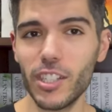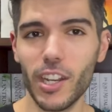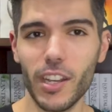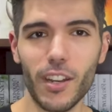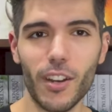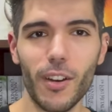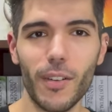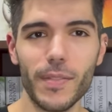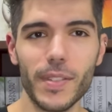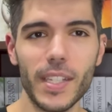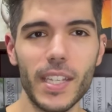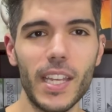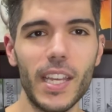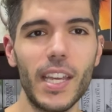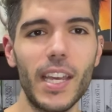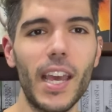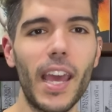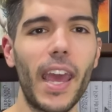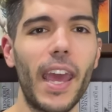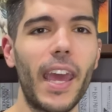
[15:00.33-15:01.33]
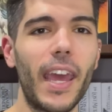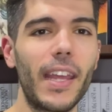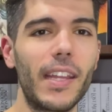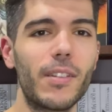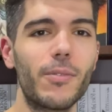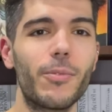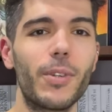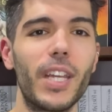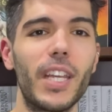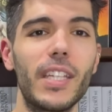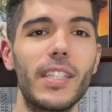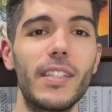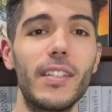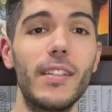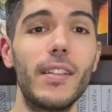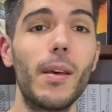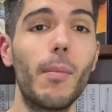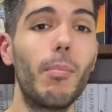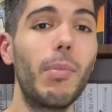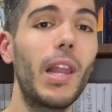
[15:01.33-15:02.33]
Tchaikovsky and read
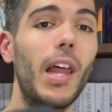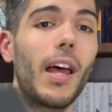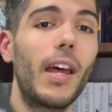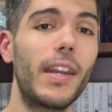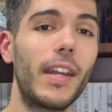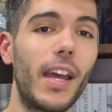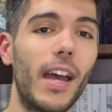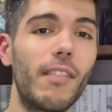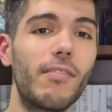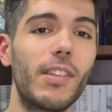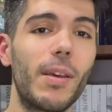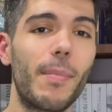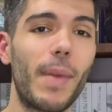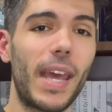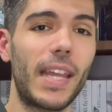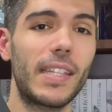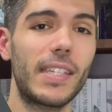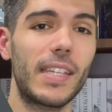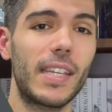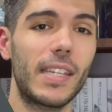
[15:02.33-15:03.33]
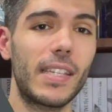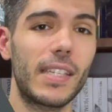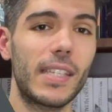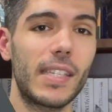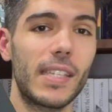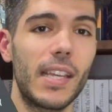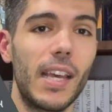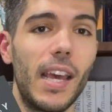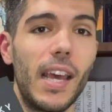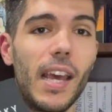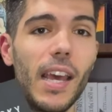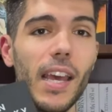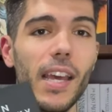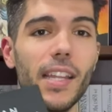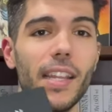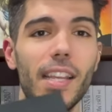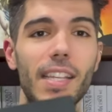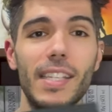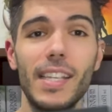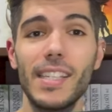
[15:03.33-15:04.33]
The Blood of the Mantis.
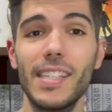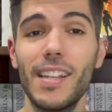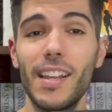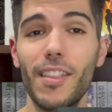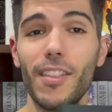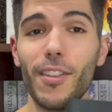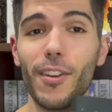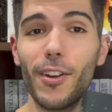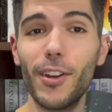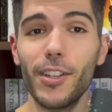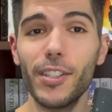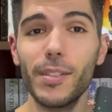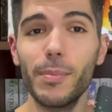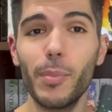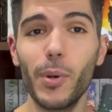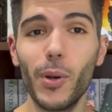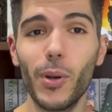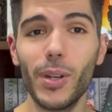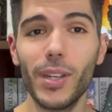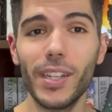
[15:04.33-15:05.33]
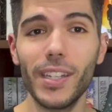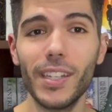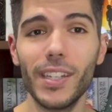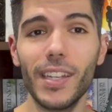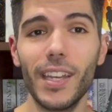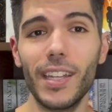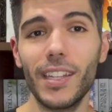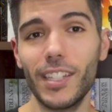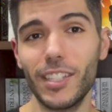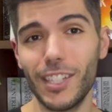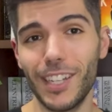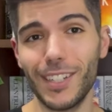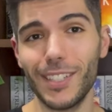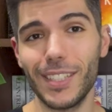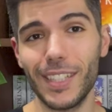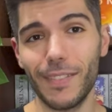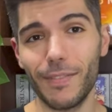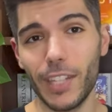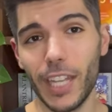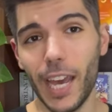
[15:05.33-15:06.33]
This is the third book in the
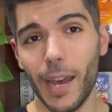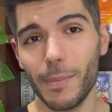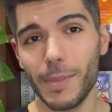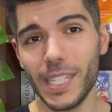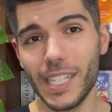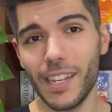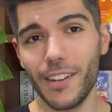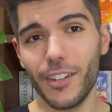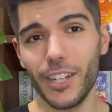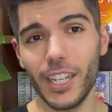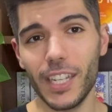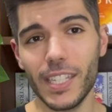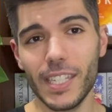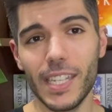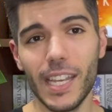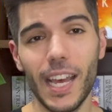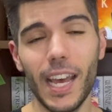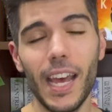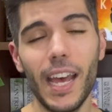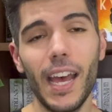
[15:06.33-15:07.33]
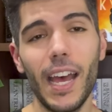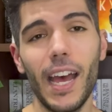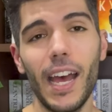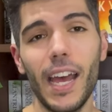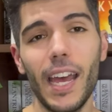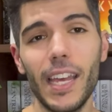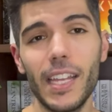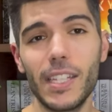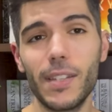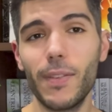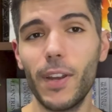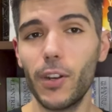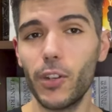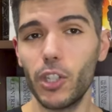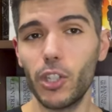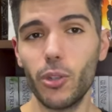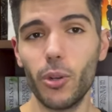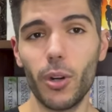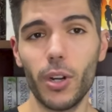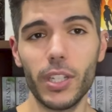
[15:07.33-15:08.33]
Shadows of the Apt series. It's very
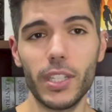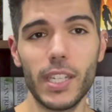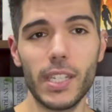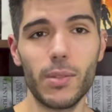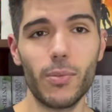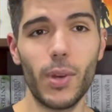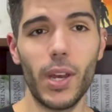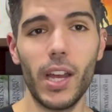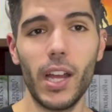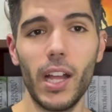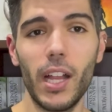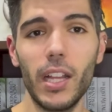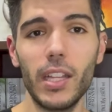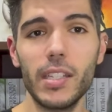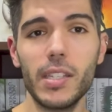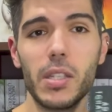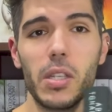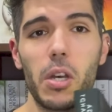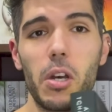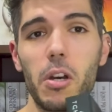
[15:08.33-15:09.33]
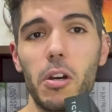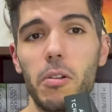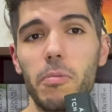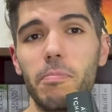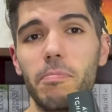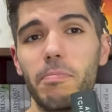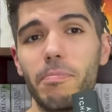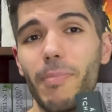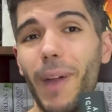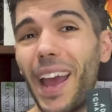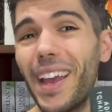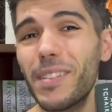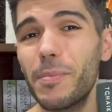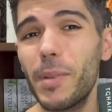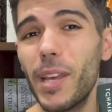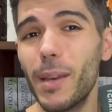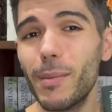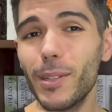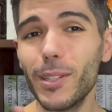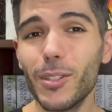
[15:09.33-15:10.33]
short as well, so might
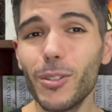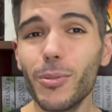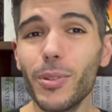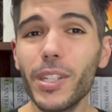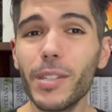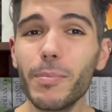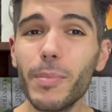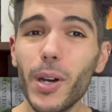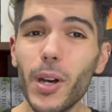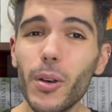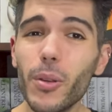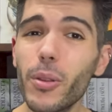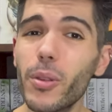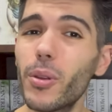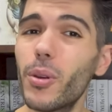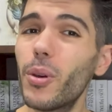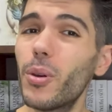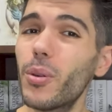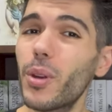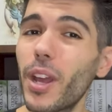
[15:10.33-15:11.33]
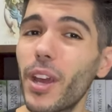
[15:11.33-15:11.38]
be able to read both, who